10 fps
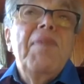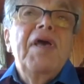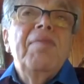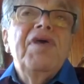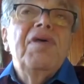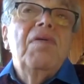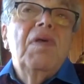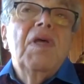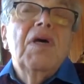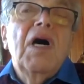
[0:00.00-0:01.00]

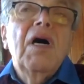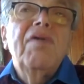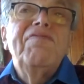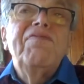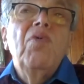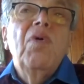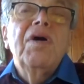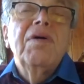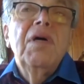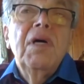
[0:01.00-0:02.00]
maybe, uh,
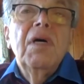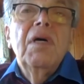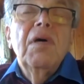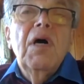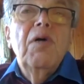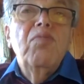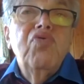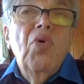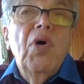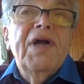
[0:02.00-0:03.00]
for a
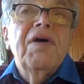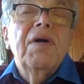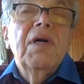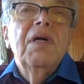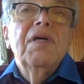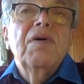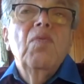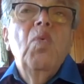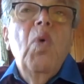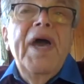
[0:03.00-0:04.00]
broader
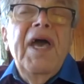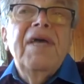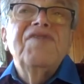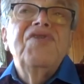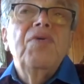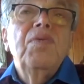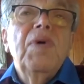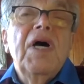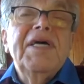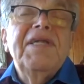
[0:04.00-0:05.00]
way to
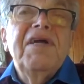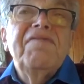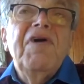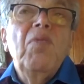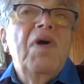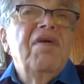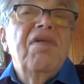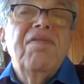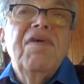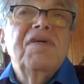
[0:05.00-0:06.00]
identify. One of
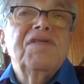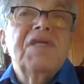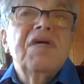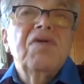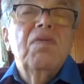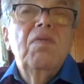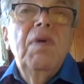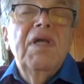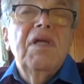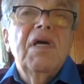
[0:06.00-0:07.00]
the things that
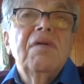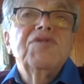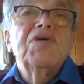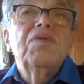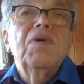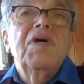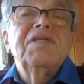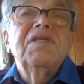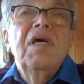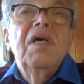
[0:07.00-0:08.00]
really comes
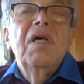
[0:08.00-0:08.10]
across